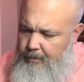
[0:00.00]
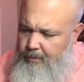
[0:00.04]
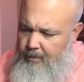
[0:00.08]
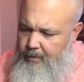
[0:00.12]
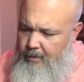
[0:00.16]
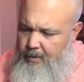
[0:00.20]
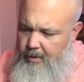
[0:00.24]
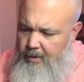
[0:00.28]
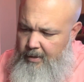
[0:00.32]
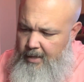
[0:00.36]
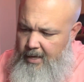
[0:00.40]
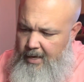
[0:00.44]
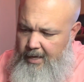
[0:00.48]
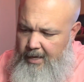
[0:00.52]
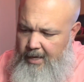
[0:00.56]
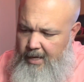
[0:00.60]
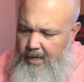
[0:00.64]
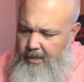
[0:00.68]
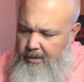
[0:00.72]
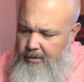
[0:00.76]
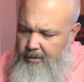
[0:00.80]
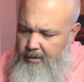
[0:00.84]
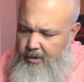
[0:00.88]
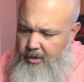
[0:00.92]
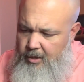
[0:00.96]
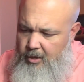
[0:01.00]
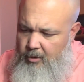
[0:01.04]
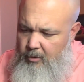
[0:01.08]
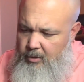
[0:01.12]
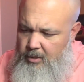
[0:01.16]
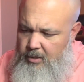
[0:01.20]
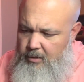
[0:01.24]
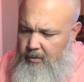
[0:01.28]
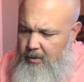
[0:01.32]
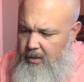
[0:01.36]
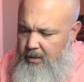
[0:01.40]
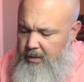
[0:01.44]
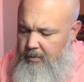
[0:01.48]
And then again, you know,
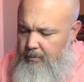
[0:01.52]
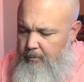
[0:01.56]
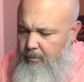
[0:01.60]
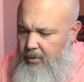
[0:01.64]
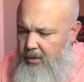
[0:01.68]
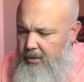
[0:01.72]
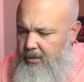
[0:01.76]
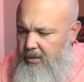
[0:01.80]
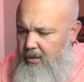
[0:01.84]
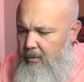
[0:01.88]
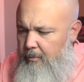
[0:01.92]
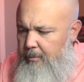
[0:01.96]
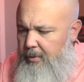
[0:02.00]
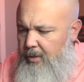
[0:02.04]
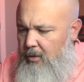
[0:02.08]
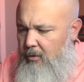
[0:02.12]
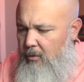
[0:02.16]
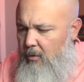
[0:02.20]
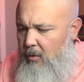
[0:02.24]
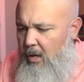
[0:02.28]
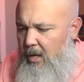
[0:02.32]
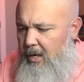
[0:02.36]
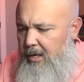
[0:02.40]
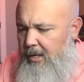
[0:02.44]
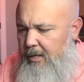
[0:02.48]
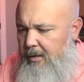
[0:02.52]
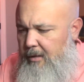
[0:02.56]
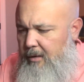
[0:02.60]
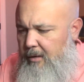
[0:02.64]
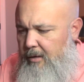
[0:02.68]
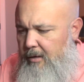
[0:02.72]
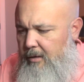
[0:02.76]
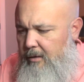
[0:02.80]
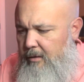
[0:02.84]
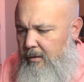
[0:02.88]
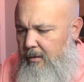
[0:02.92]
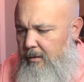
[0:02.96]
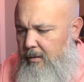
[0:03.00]
it's personal build quality
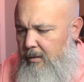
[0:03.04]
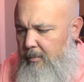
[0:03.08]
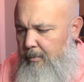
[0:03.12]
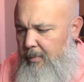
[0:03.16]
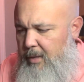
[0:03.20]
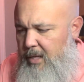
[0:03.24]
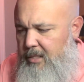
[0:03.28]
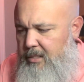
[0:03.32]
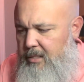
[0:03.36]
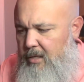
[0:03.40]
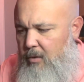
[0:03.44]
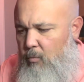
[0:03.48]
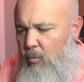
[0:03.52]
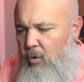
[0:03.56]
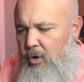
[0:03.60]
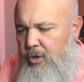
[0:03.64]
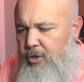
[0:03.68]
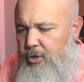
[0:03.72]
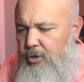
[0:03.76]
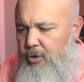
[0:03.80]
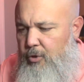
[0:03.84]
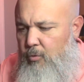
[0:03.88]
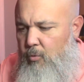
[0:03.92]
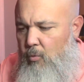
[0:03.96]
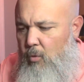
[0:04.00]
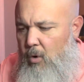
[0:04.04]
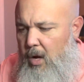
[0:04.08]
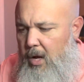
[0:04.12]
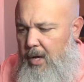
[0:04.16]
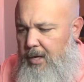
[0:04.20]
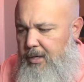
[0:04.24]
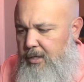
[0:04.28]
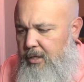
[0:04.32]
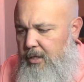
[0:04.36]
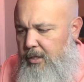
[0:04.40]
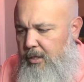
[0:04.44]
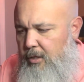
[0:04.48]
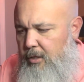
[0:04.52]
and depends on what you
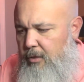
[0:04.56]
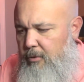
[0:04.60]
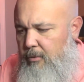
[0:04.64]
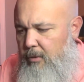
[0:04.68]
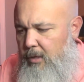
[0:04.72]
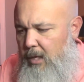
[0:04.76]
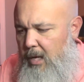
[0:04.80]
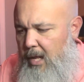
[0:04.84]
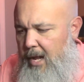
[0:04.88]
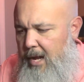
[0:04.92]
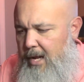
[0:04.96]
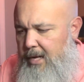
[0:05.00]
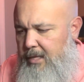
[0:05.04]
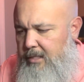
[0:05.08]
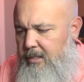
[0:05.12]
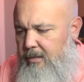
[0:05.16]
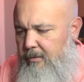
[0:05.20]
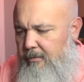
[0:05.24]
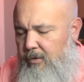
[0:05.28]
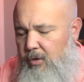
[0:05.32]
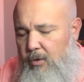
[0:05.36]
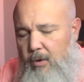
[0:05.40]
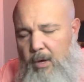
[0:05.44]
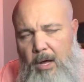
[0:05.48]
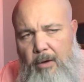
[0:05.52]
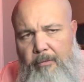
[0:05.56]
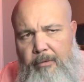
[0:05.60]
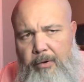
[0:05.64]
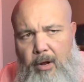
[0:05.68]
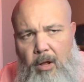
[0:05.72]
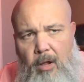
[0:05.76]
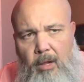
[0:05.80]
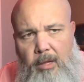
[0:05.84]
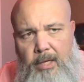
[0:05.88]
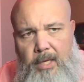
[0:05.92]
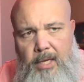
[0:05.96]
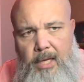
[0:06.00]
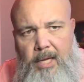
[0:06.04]
want to utilize. If you have an
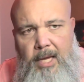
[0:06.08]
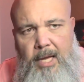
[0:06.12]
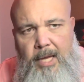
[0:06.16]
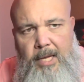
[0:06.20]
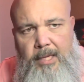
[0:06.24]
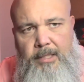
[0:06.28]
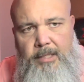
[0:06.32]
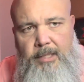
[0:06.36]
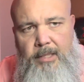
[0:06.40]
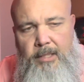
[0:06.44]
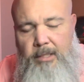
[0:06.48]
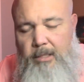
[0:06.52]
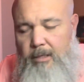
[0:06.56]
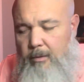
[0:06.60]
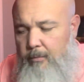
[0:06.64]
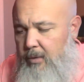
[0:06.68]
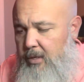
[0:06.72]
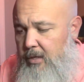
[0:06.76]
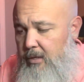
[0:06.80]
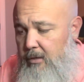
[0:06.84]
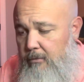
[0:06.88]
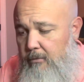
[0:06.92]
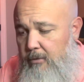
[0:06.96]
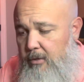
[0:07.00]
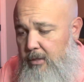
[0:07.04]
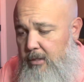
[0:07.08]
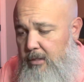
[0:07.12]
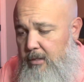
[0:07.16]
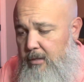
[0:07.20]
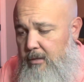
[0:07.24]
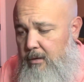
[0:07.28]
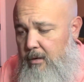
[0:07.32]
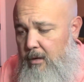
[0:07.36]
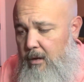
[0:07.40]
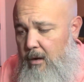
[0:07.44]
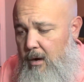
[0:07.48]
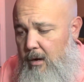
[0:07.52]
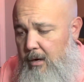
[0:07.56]
all EK system and you
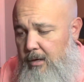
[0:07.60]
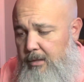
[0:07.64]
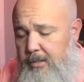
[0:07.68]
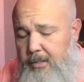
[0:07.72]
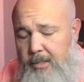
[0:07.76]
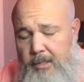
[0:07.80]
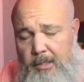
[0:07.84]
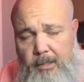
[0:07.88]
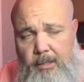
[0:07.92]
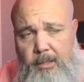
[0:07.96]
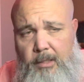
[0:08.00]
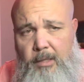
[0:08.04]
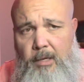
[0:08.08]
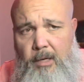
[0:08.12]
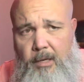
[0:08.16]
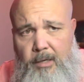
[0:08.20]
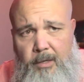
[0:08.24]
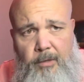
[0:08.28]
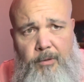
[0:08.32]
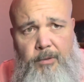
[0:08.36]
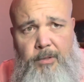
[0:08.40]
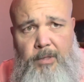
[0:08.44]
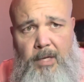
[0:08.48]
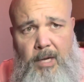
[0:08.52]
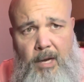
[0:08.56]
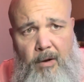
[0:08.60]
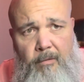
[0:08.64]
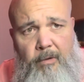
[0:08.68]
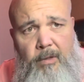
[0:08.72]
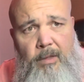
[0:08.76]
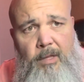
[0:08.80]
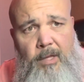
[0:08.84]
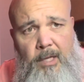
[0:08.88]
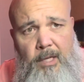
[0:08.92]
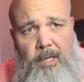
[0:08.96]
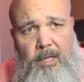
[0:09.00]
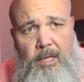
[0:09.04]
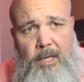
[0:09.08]
just are insistent on using
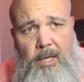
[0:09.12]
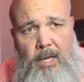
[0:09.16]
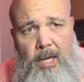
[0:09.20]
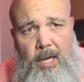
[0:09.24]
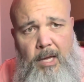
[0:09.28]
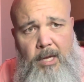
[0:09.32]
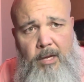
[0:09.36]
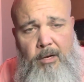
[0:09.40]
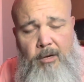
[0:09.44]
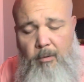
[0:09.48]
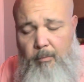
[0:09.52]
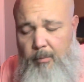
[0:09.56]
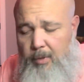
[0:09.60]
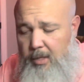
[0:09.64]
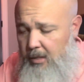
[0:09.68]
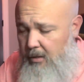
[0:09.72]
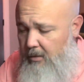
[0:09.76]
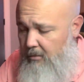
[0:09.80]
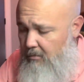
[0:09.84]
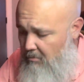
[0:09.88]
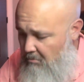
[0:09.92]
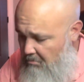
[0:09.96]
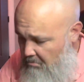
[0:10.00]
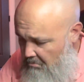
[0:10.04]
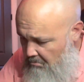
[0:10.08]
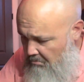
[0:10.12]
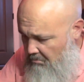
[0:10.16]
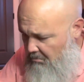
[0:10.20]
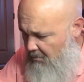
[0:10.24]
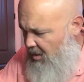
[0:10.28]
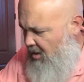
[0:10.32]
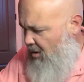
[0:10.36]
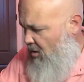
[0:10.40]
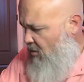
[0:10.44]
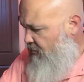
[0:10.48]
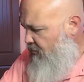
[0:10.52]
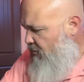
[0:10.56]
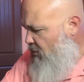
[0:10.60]
everything EK in your build,
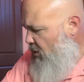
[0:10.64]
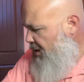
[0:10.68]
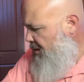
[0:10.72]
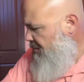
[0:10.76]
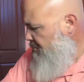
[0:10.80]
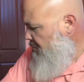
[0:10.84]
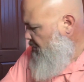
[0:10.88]
go for it.